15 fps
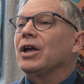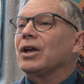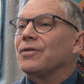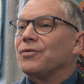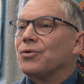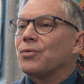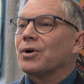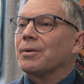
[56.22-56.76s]
if
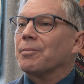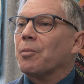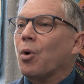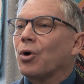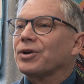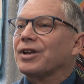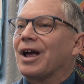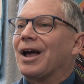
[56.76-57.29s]
you want more
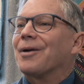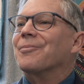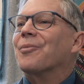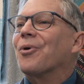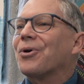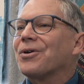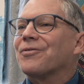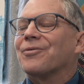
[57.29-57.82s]
time,
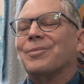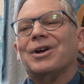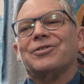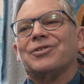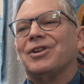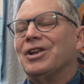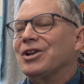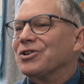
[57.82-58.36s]
more information,